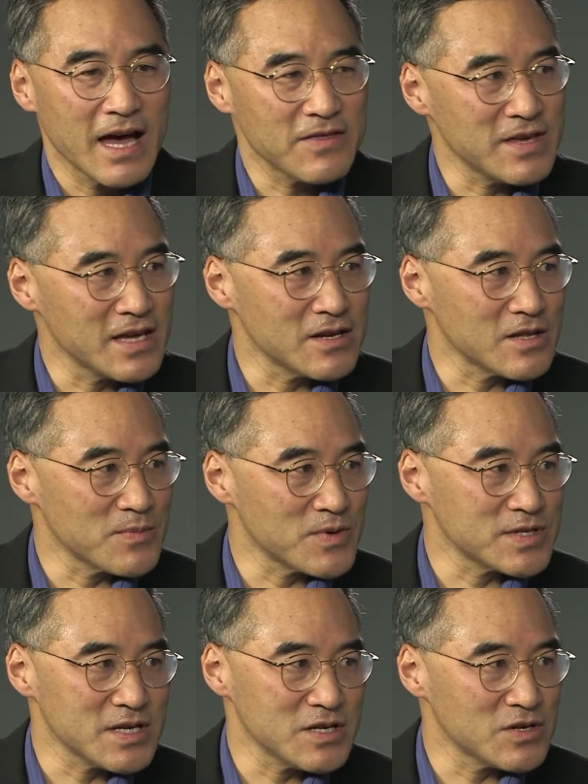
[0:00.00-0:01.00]
at the end of the
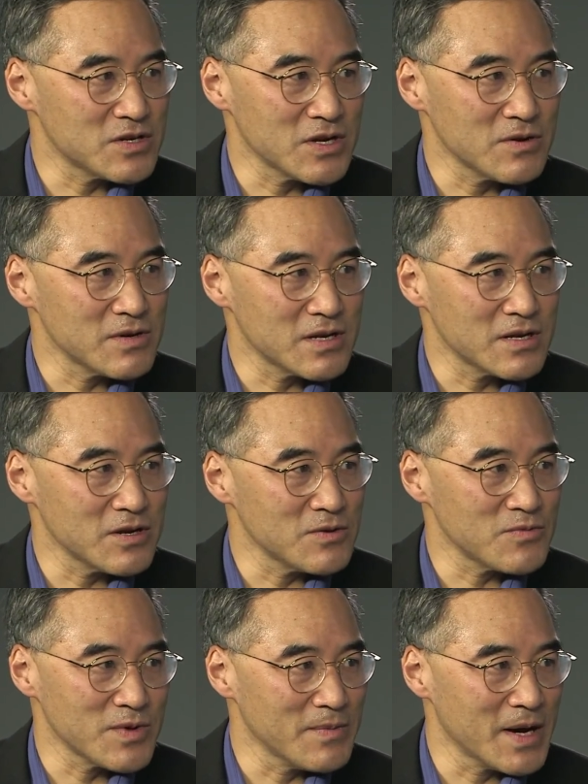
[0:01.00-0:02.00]
procedure
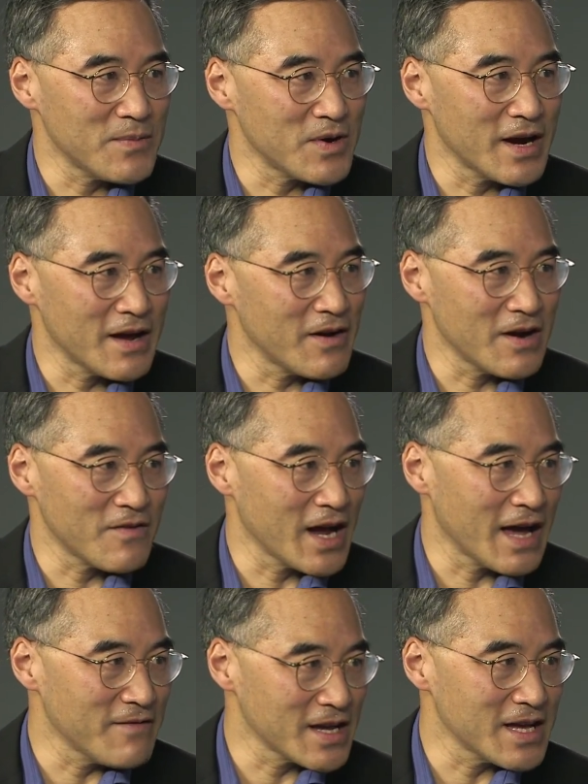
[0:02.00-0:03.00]
don't remember ever
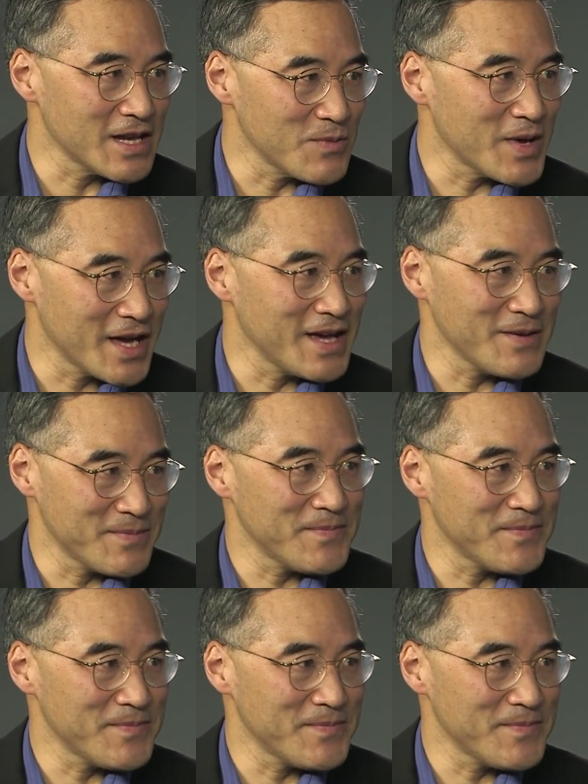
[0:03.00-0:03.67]
having any pain.